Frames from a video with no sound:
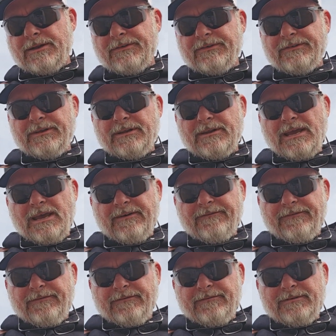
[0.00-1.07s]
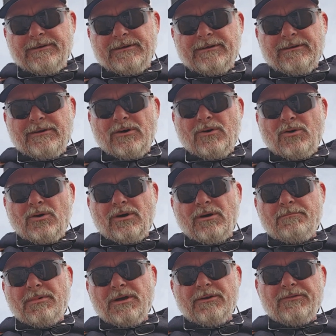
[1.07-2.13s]
I just didn't have
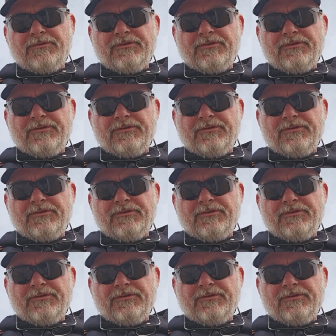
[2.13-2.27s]
a